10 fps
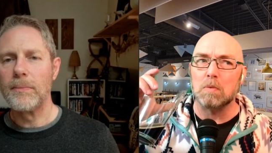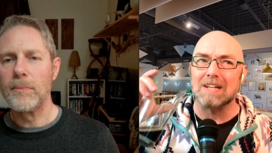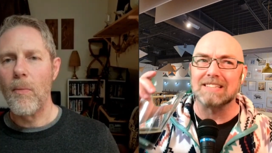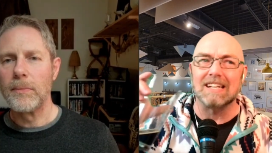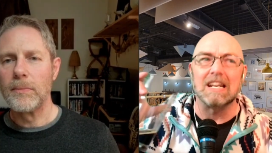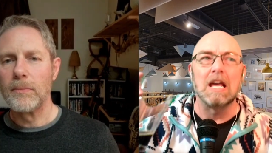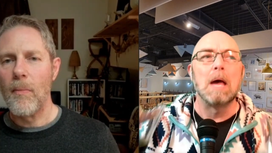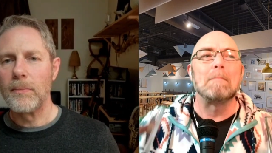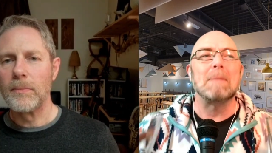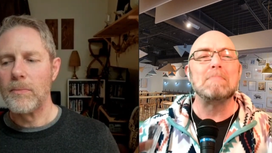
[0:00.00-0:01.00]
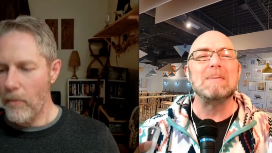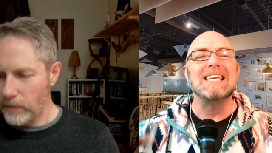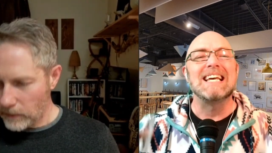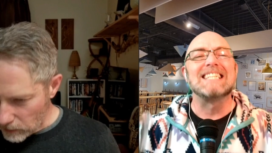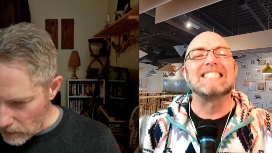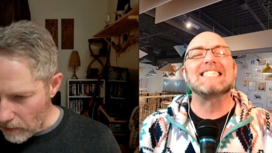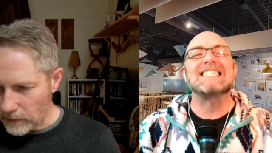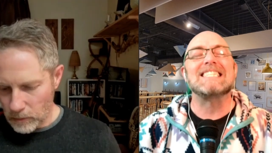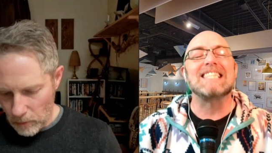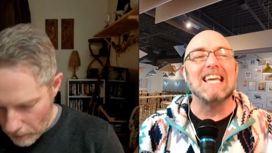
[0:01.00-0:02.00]
Speaker 1: very well done. Might be
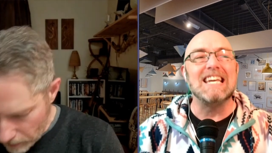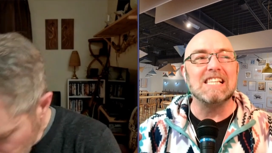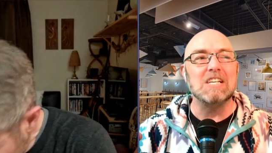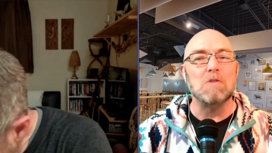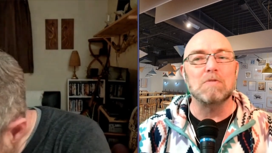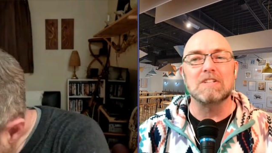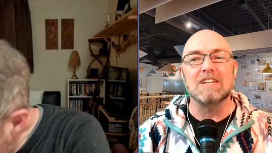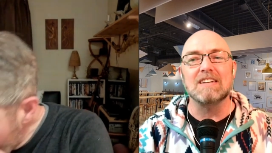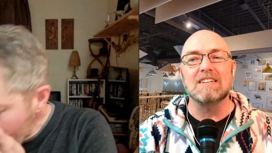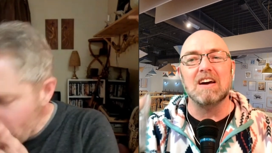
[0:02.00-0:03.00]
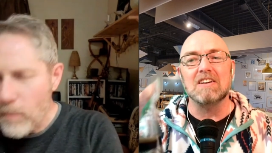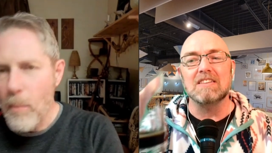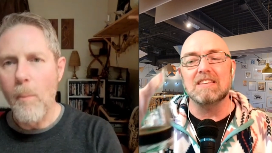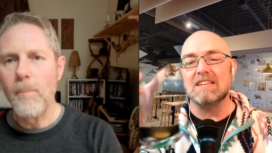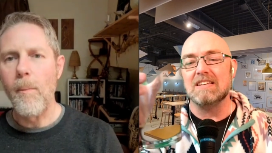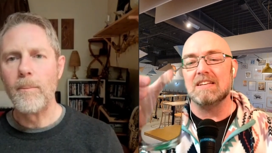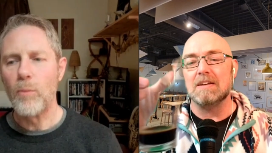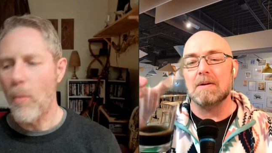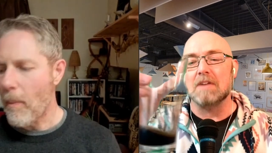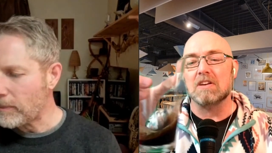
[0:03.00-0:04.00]
slightly overdone on
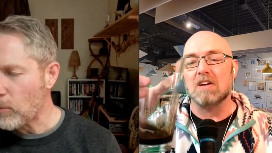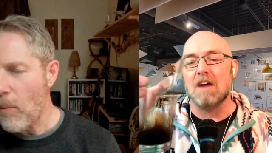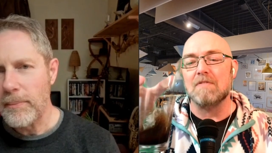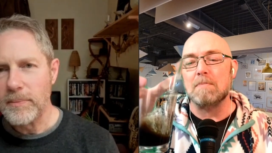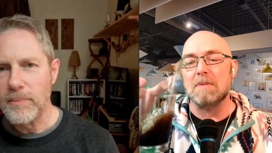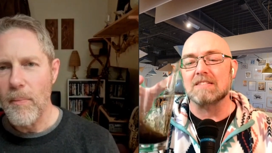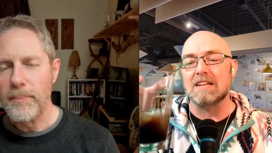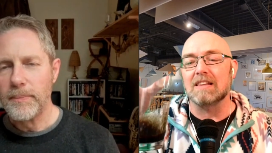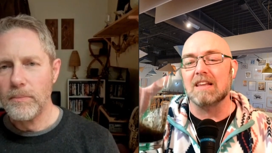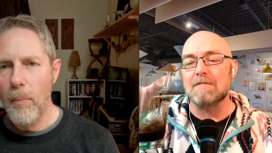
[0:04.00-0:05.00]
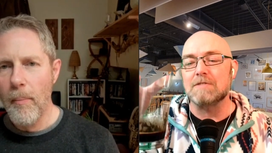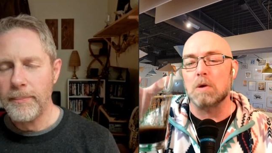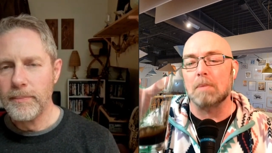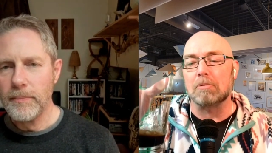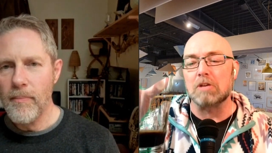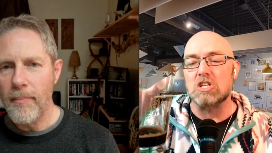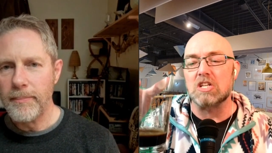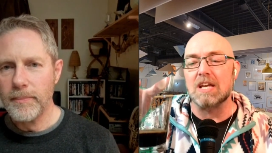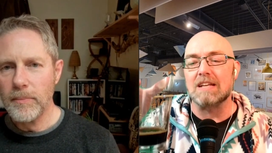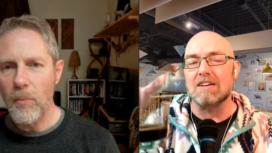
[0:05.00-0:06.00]
the on the coffee because I'd love to
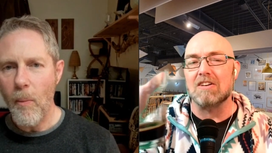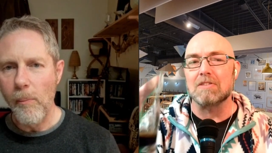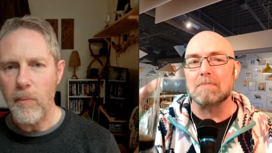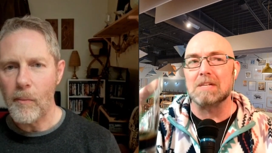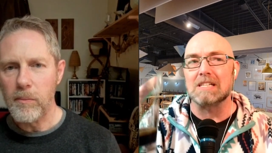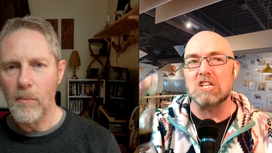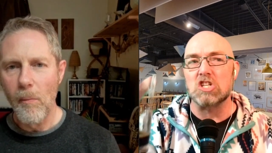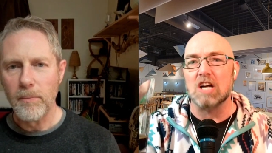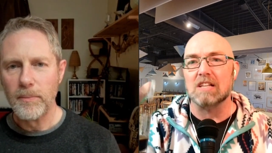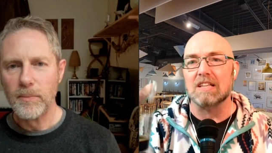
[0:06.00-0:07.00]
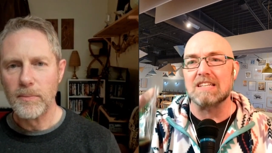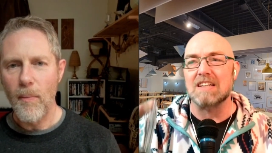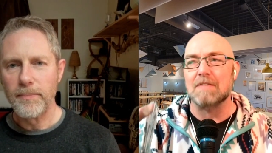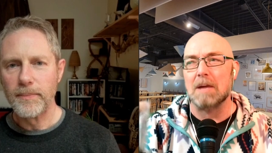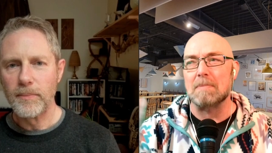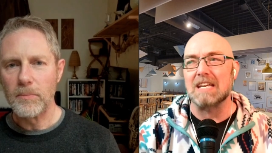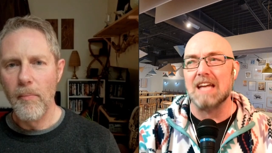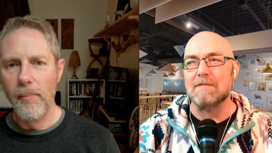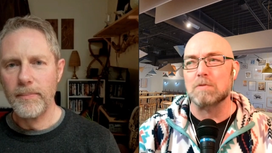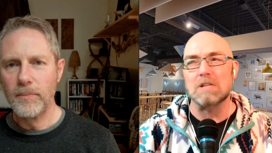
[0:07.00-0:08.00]
appreciate all the milky chocolatey stuff coming in
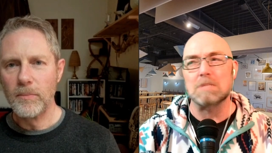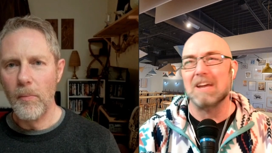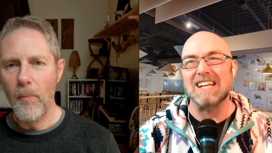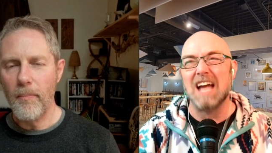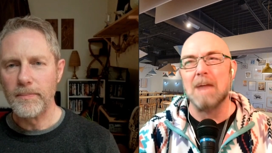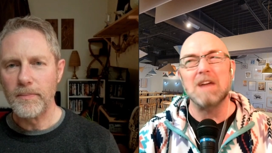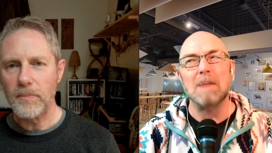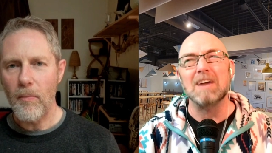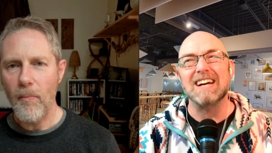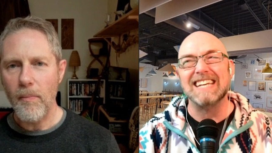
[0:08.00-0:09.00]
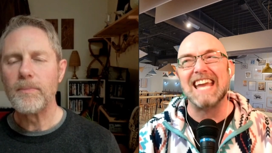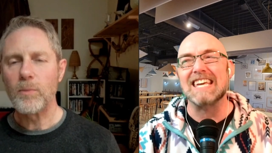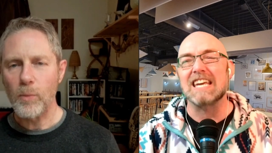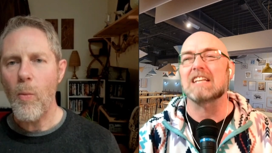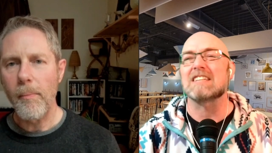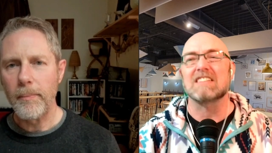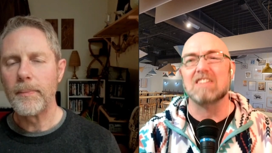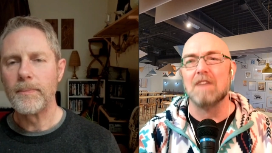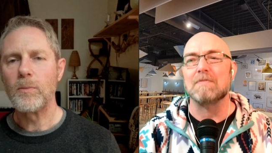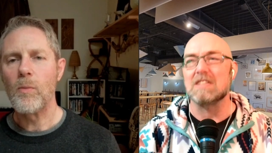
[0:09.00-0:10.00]
afterwards, but I, am I'm, I'm not getting it because the
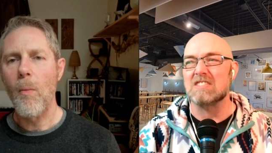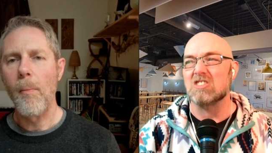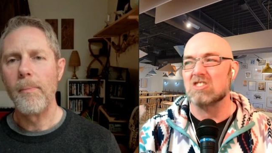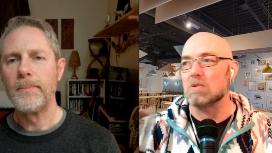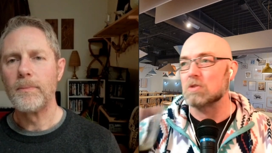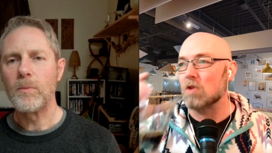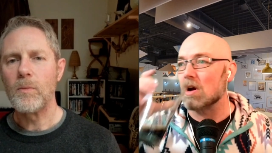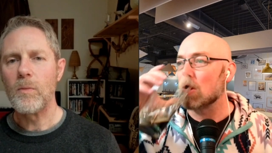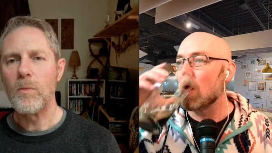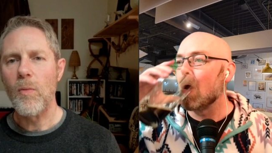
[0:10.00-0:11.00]
coffee is just so strong.